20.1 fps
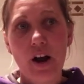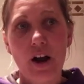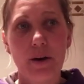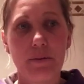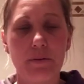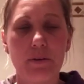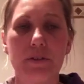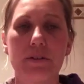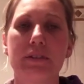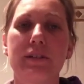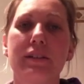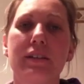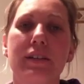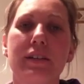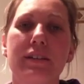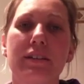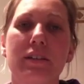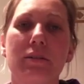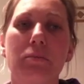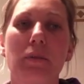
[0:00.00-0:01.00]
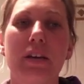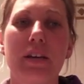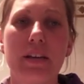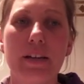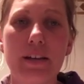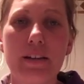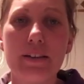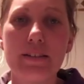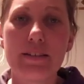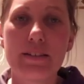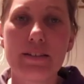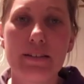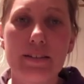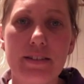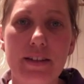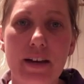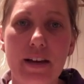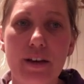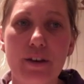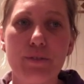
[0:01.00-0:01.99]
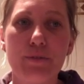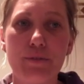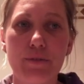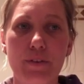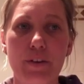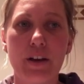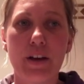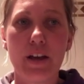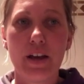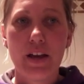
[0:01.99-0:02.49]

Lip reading: I'm not sneezing. My kids are safe.